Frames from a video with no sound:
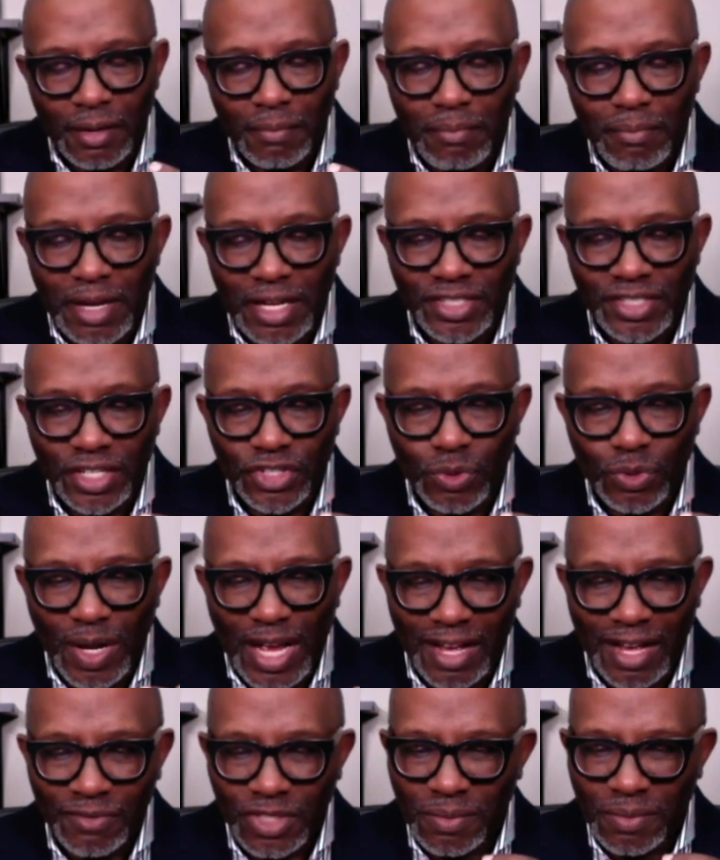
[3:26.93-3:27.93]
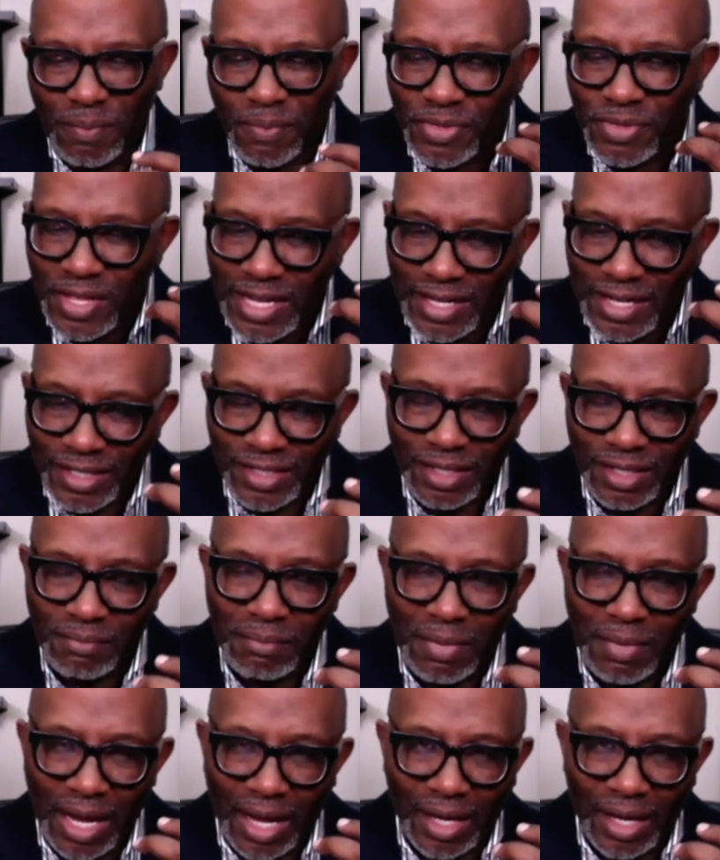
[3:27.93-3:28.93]
means that you have some things in
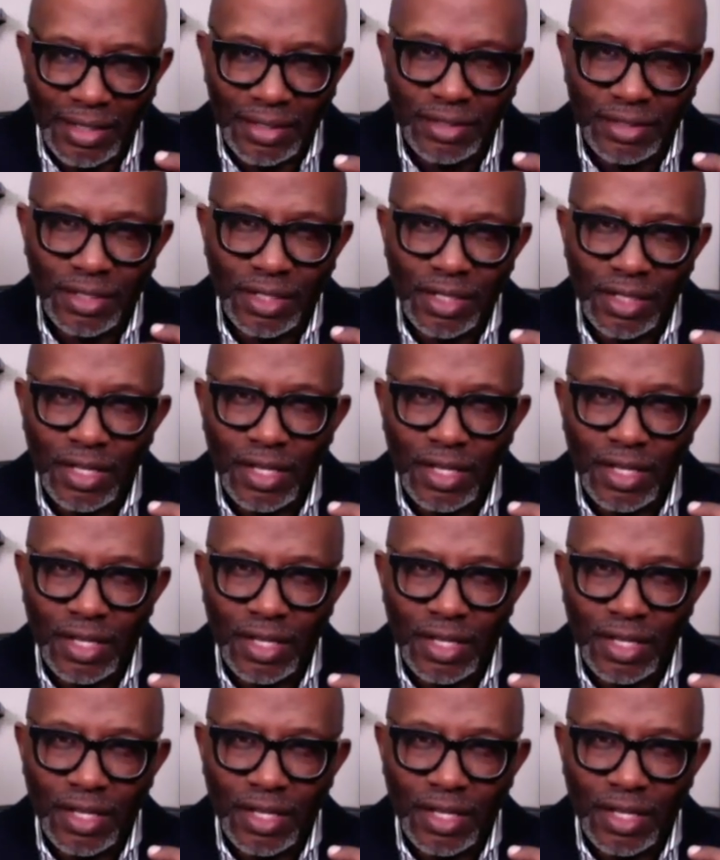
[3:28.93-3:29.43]
mind